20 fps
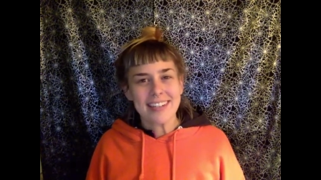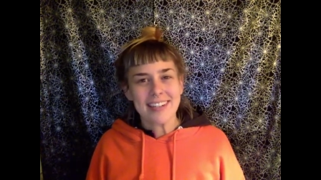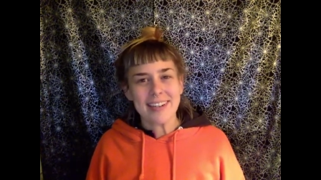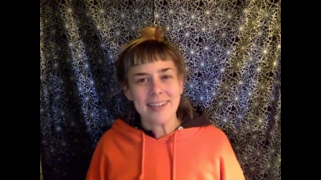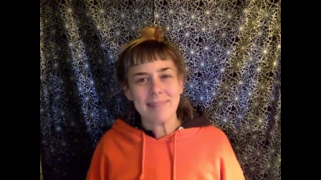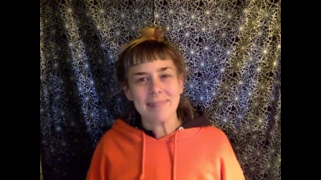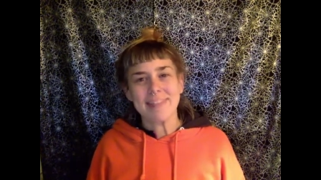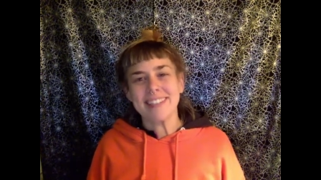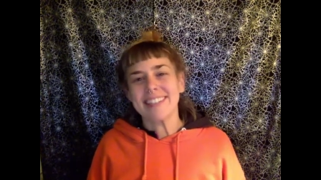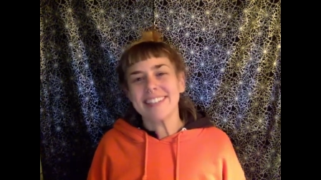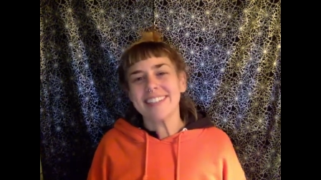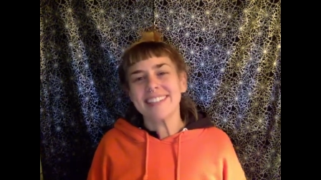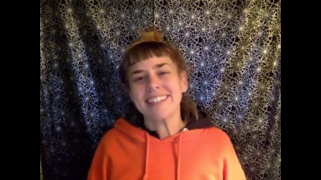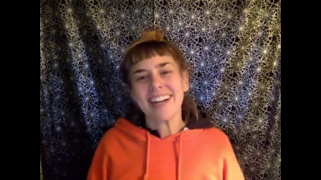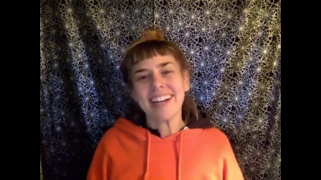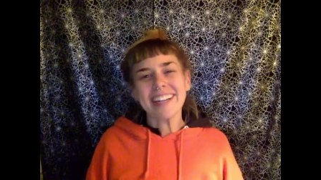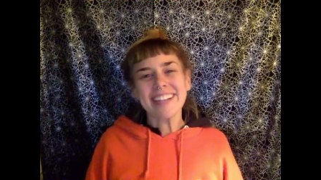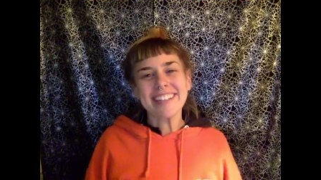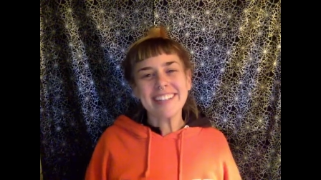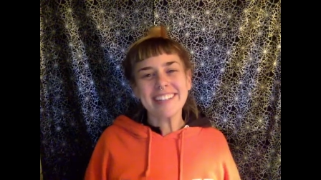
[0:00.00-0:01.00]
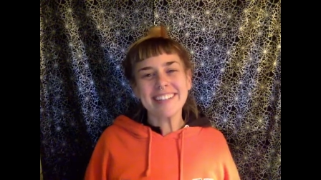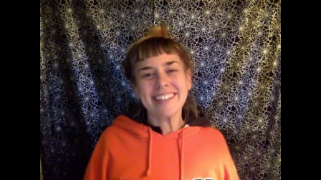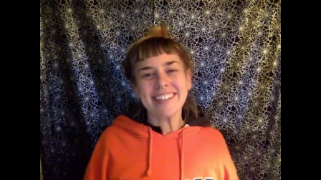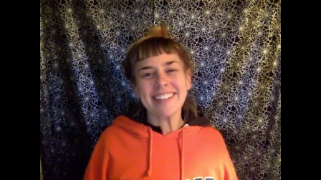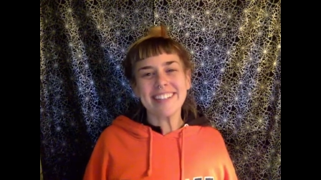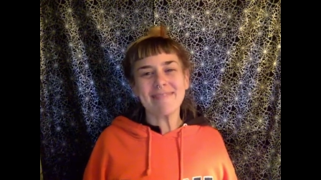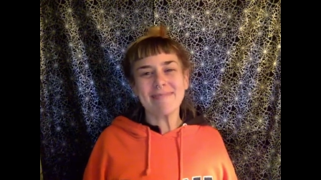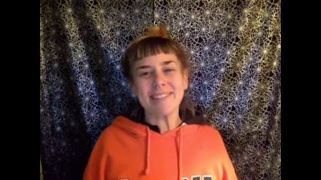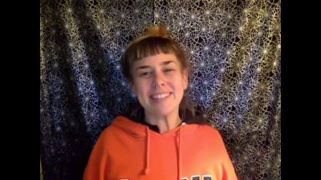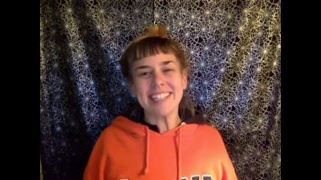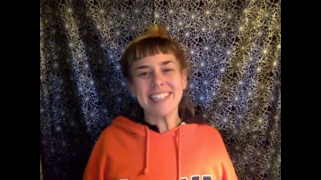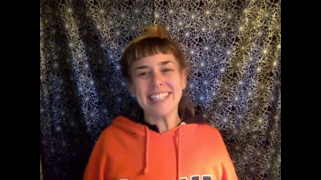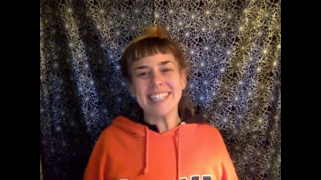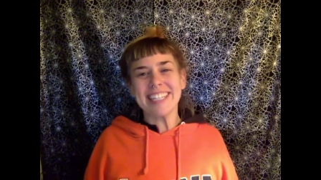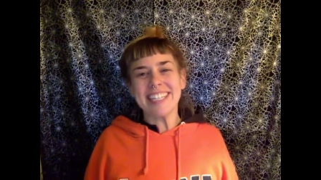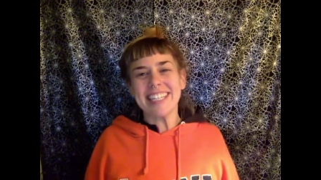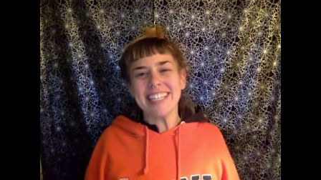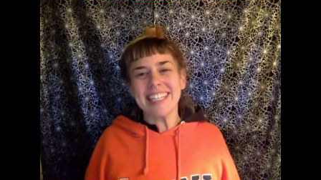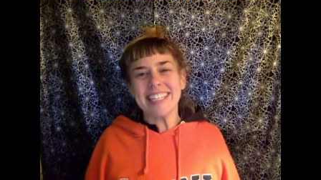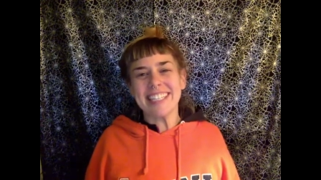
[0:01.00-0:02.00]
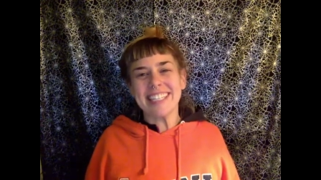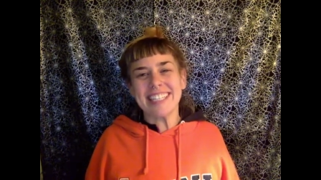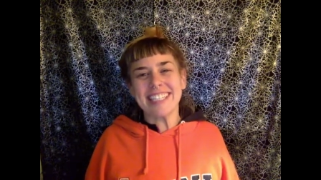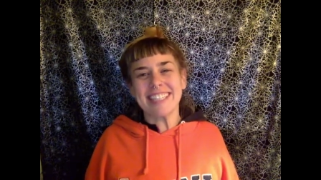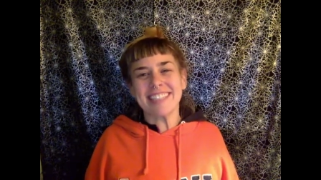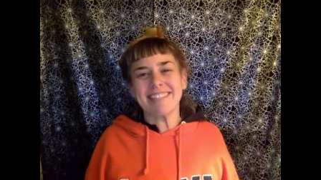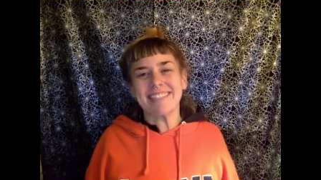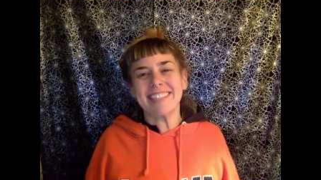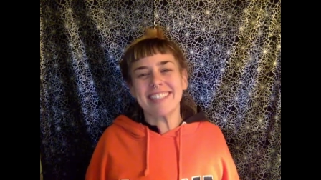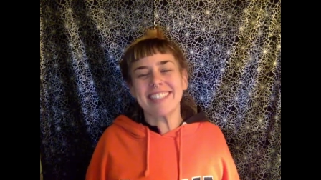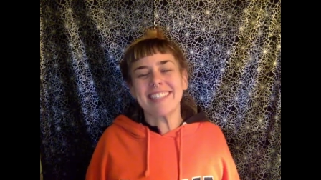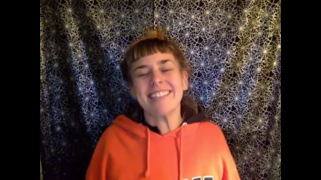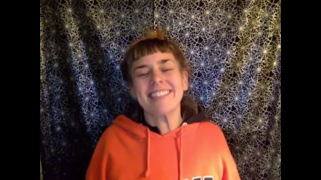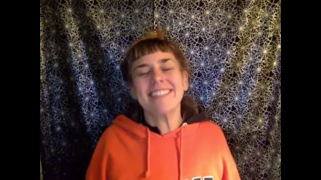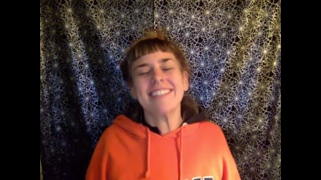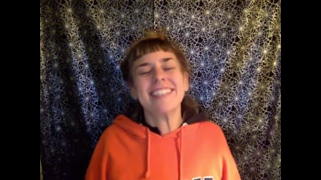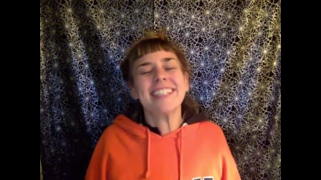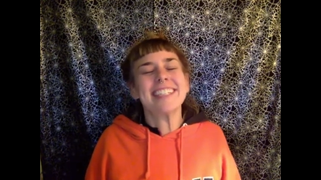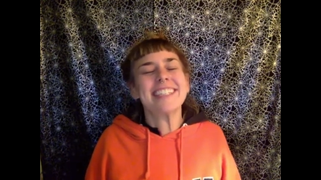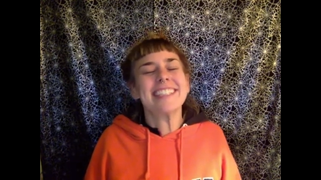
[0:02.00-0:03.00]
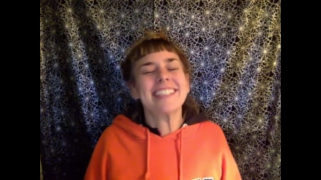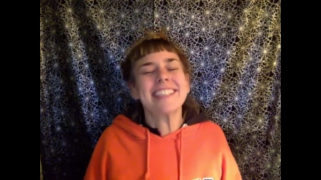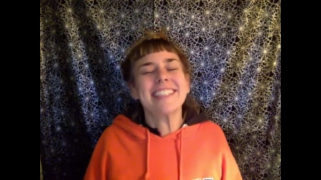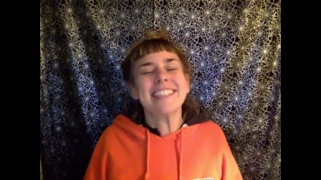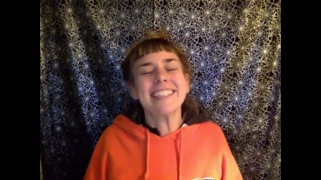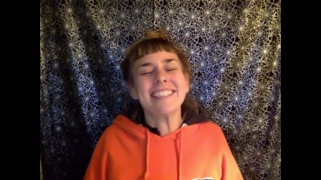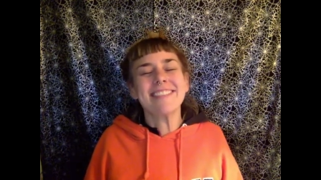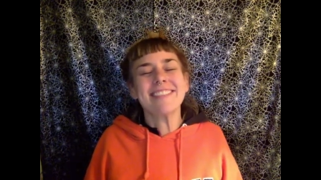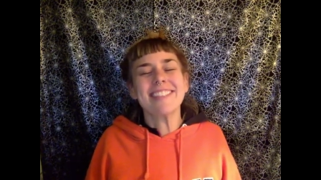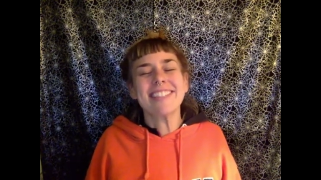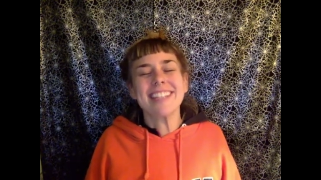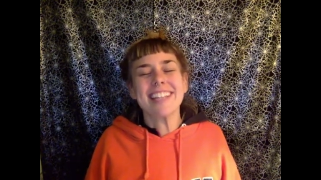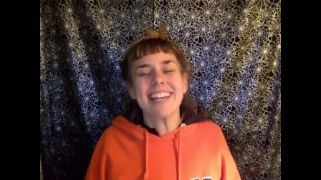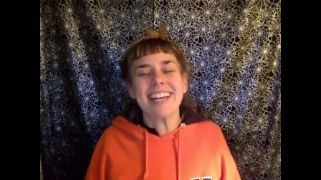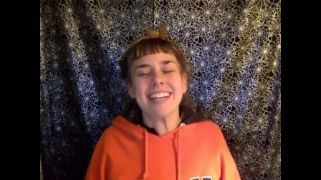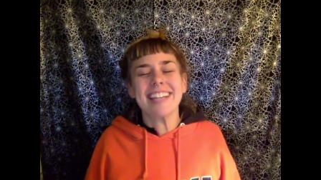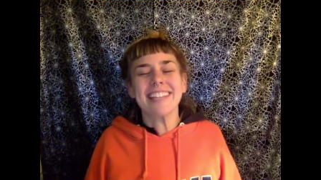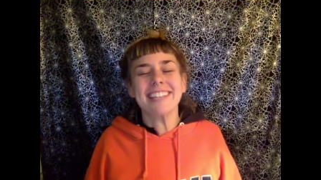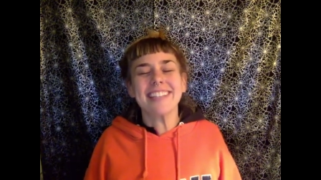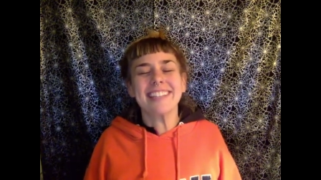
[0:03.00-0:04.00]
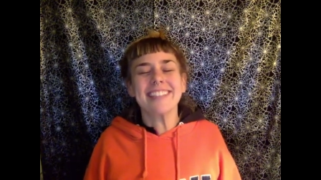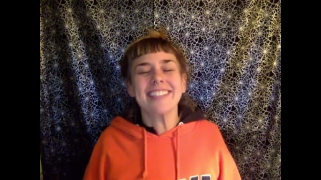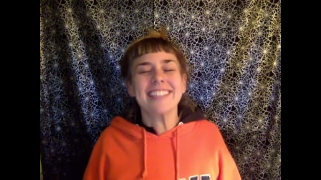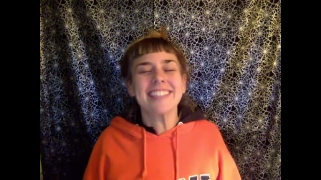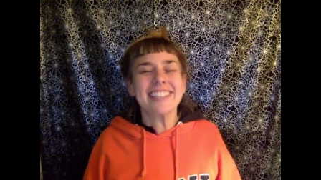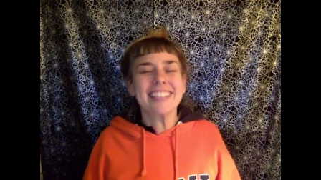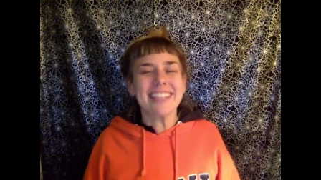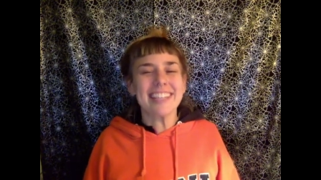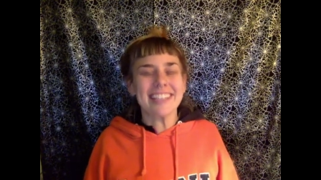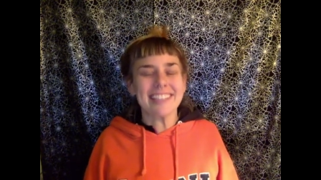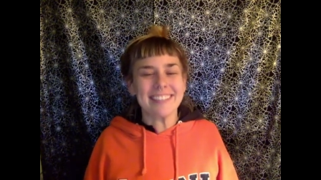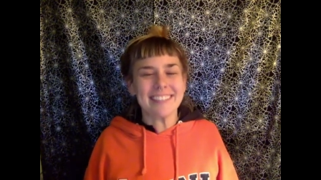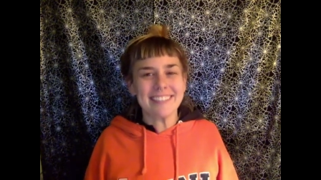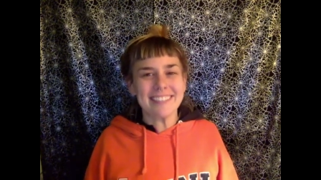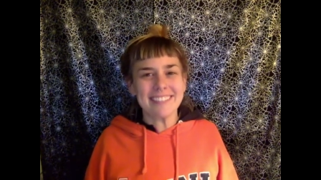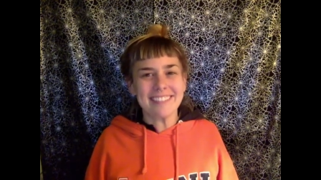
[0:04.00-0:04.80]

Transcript: up to gratitude and appreciation, when you can shift that yourself,